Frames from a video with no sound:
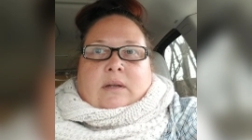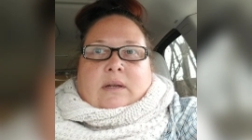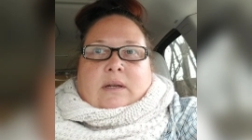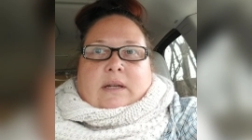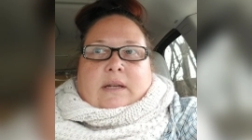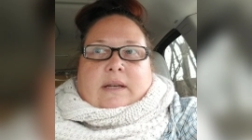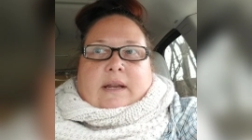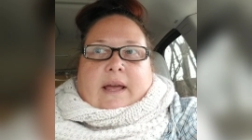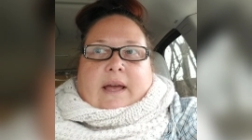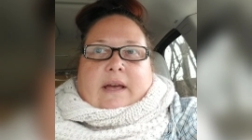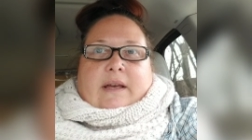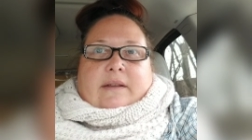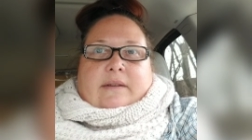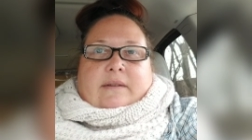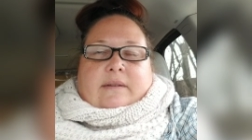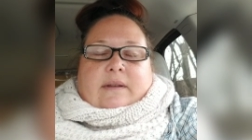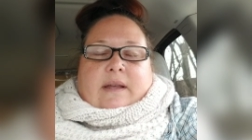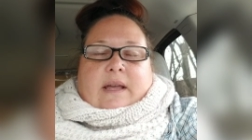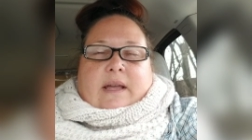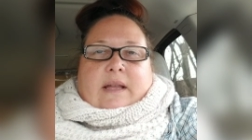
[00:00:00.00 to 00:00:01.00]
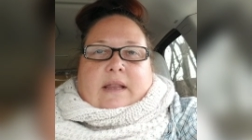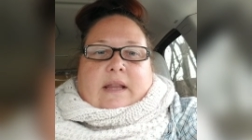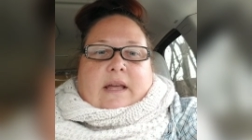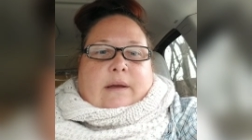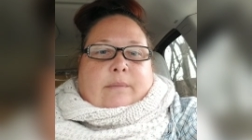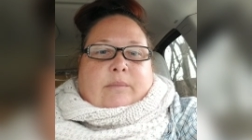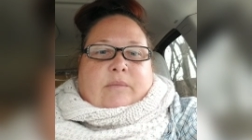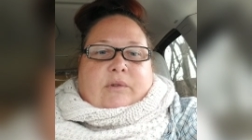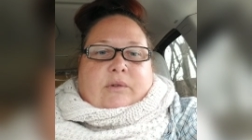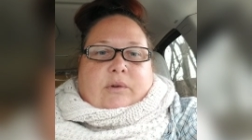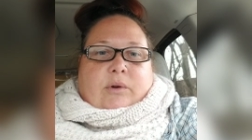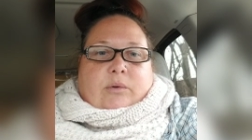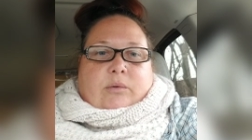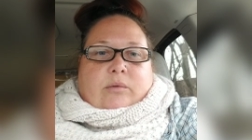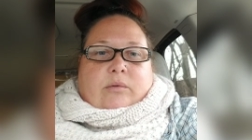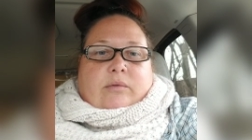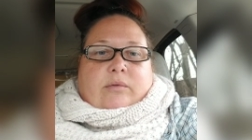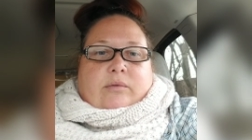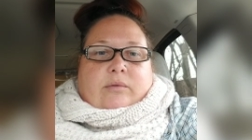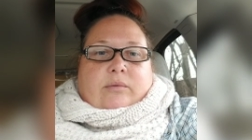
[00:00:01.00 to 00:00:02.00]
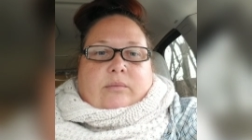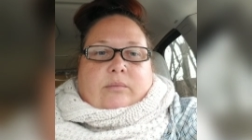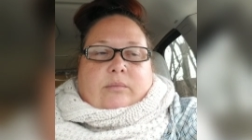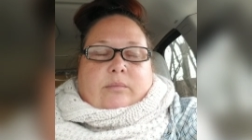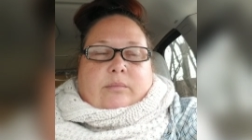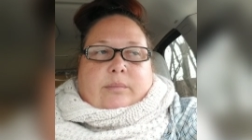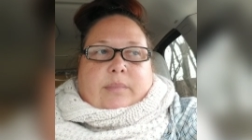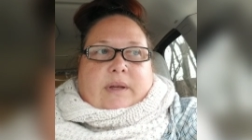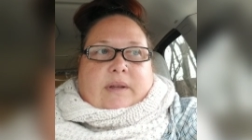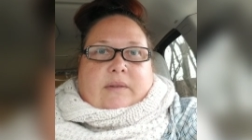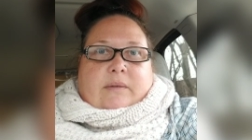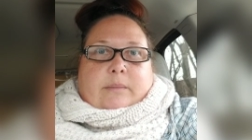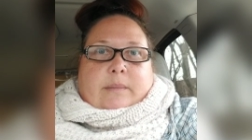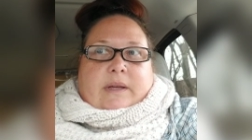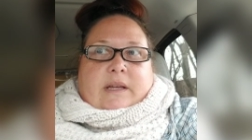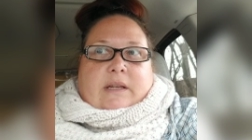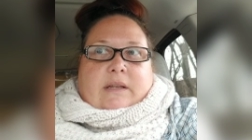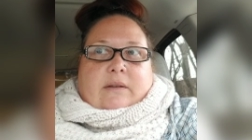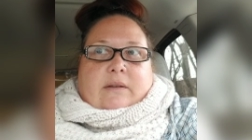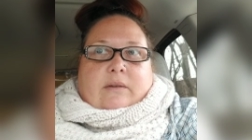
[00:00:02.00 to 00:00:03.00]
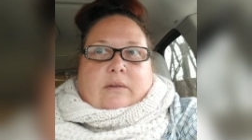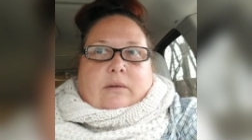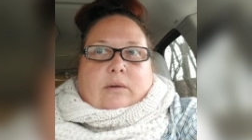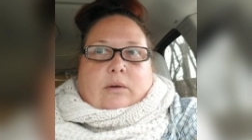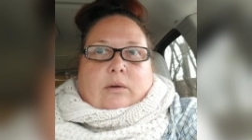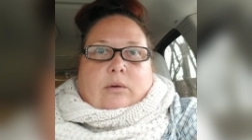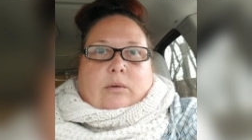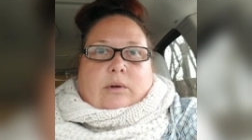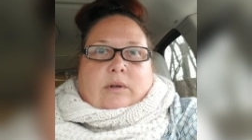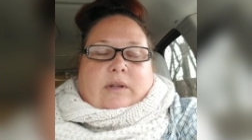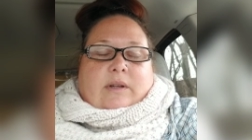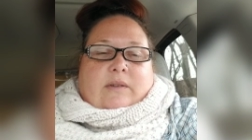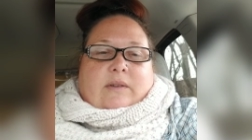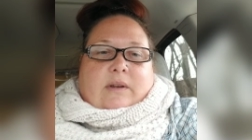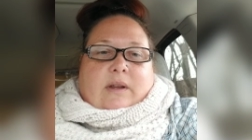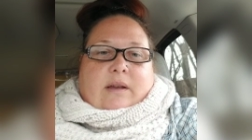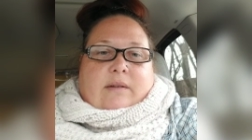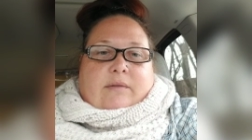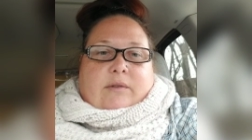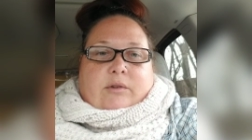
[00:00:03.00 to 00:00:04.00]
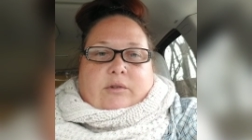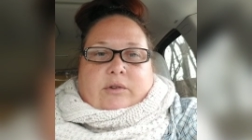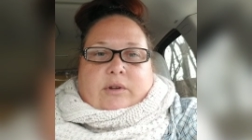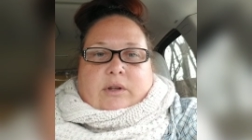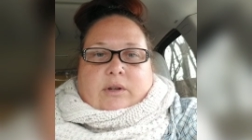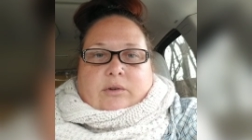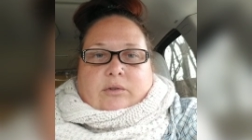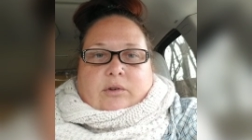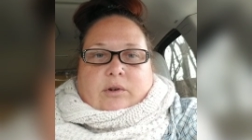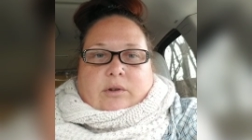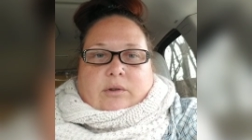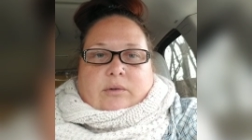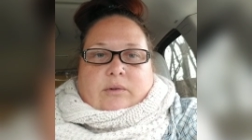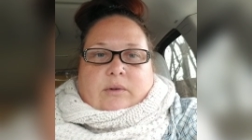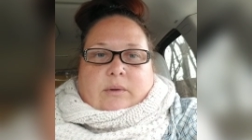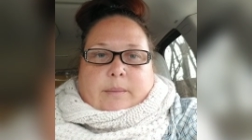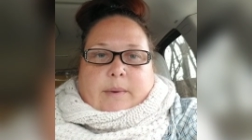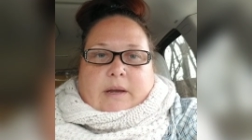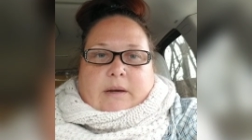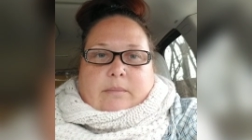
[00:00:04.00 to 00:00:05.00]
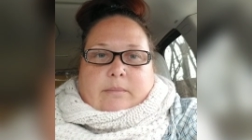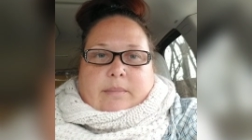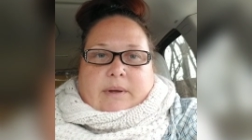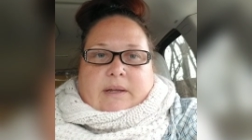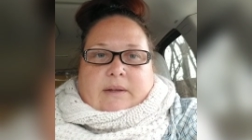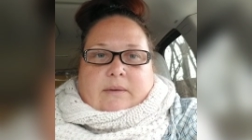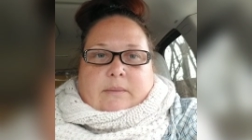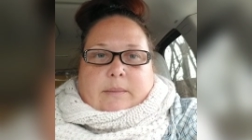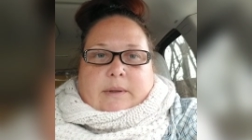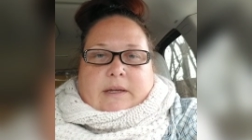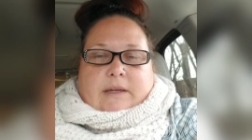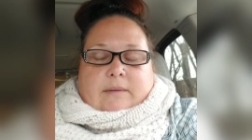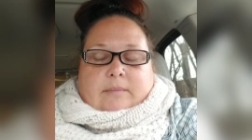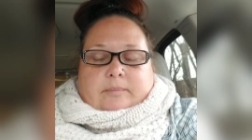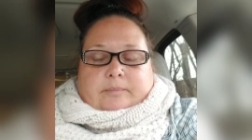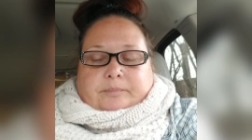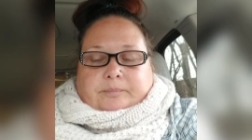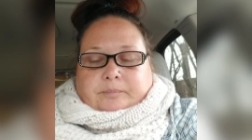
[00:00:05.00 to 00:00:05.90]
It has a limestone basement, so it doesn't have the traditional cement basement.